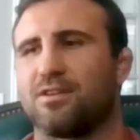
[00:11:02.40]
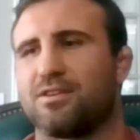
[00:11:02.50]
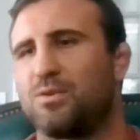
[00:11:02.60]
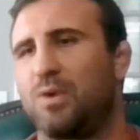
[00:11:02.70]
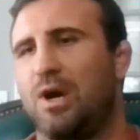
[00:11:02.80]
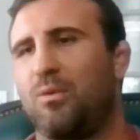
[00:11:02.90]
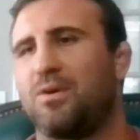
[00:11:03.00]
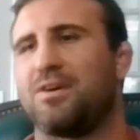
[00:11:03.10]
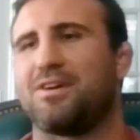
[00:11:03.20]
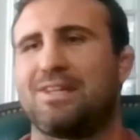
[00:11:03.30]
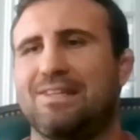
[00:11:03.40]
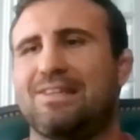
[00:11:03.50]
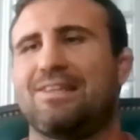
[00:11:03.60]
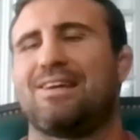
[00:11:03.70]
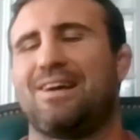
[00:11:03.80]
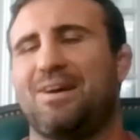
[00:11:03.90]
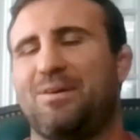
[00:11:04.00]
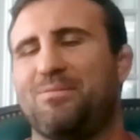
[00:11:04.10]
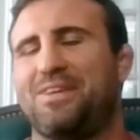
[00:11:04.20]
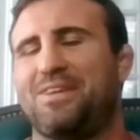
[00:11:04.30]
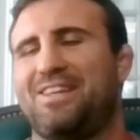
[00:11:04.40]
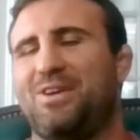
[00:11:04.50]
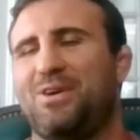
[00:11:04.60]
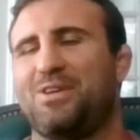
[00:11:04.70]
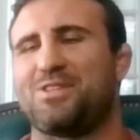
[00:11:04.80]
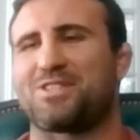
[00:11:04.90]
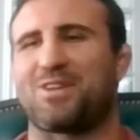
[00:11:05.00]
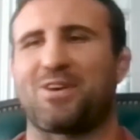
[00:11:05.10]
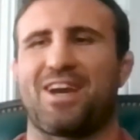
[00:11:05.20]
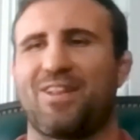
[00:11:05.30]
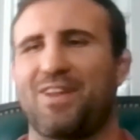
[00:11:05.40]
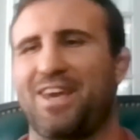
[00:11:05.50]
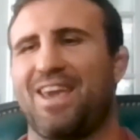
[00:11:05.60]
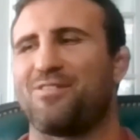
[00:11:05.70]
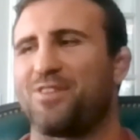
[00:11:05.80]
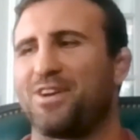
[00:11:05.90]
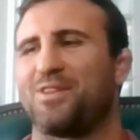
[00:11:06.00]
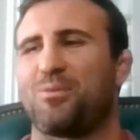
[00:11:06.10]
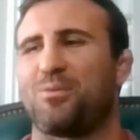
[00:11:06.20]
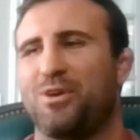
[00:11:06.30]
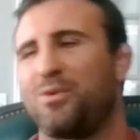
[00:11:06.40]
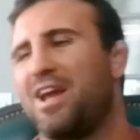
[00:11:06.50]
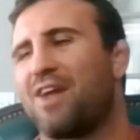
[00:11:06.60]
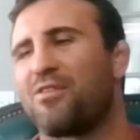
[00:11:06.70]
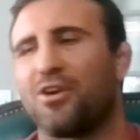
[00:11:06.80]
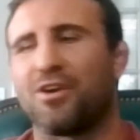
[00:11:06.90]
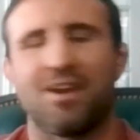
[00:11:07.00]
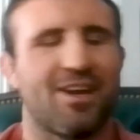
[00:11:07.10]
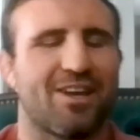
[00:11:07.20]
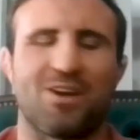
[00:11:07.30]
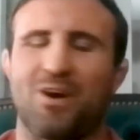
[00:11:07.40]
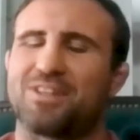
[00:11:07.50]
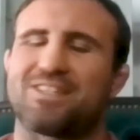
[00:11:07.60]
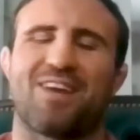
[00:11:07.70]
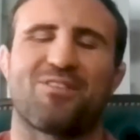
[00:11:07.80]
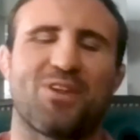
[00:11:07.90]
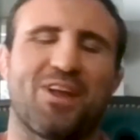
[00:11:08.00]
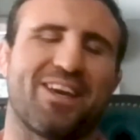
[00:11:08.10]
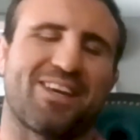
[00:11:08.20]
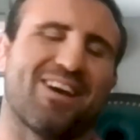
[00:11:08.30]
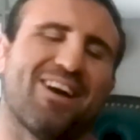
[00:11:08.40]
or a 2-on-1, and you just start kind of like hand fighting a little bit. We never. It's never like